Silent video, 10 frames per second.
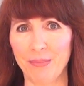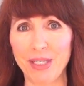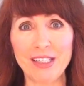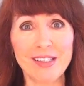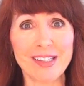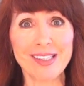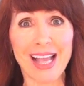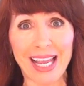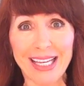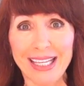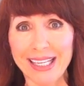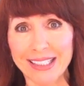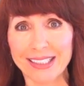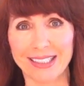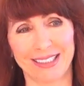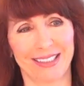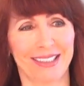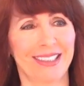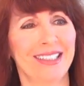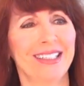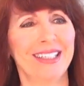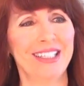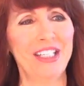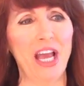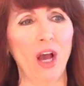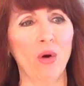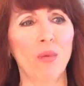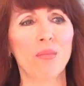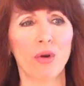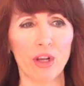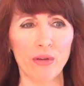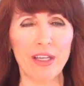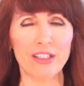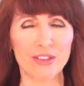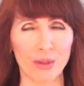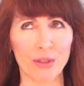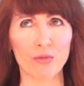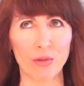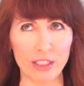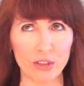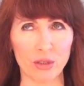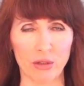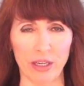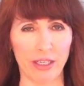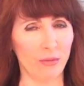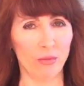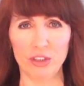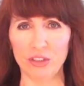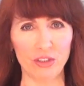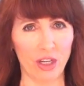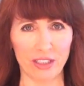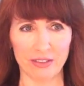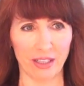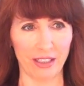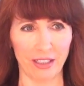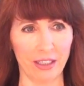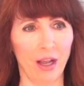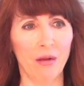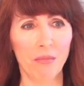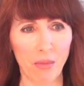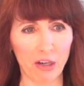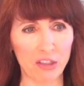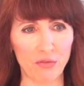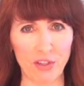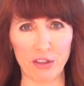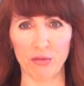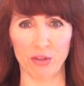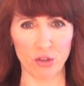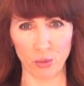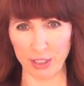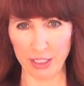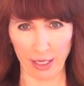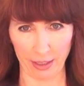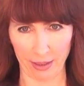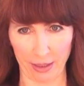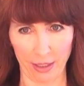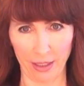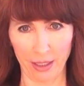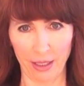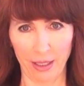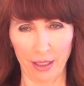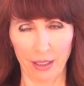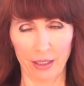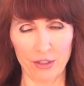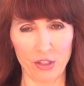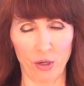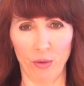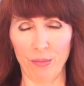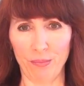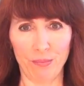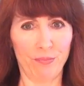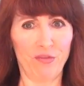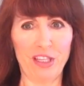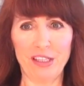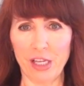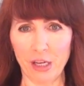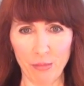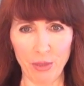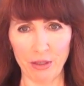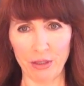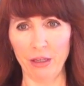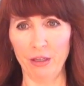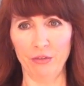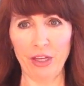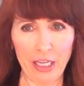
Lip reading: But it's exciting. Now, Mercury is going retrograde, which is not exciting, March 5th through the 28th. So for the entire month of